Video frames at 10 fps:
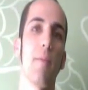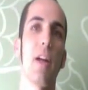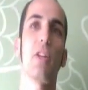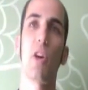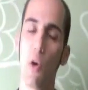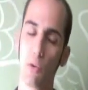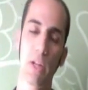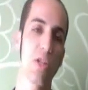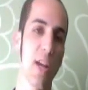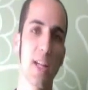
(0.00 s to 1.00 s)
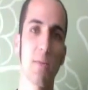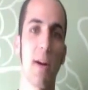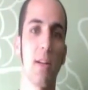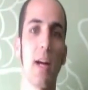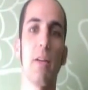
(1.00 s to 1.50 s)
that totally changed
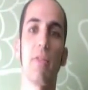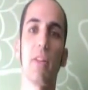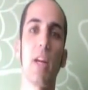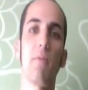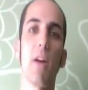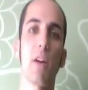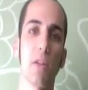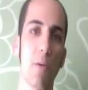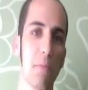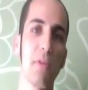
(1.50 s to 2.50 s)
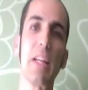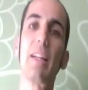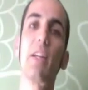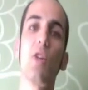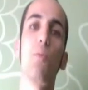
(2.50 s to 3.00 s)
my life and gave me a
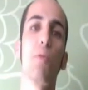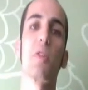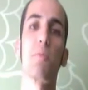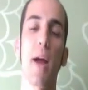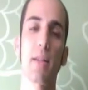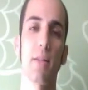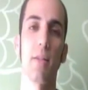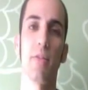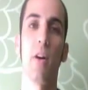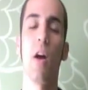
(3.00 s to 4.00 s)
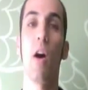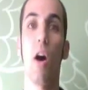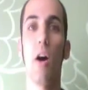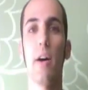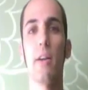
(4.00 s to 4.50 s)
completely new perspective
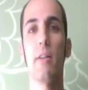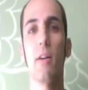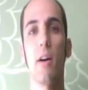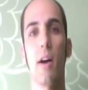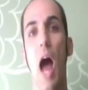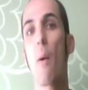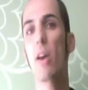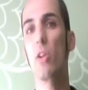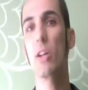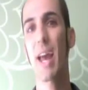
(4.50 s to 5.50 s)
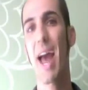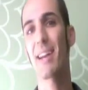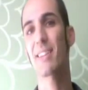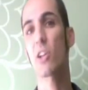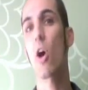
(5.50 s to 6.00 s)
on how I look
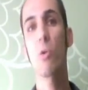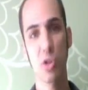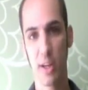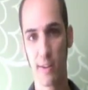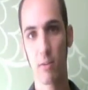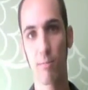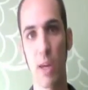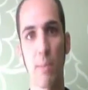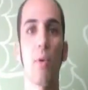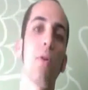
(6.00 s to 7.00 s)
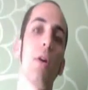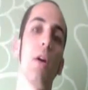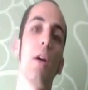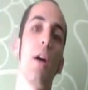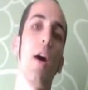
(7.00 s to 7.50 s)
at coaching people,
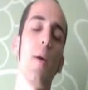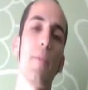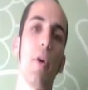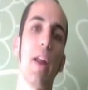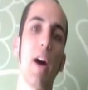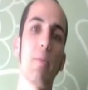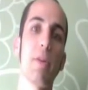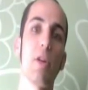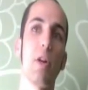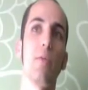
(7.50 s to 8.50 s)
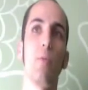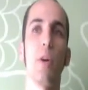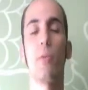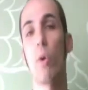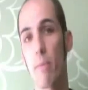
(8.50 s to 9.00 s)
on how to be good
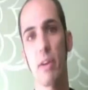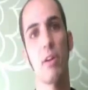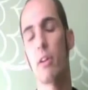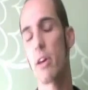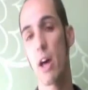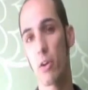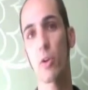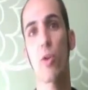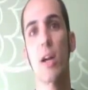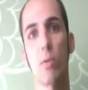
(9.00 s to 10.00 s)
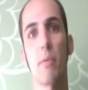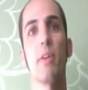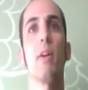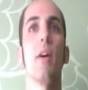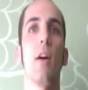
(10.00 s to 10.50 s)
with women, on how to attract women,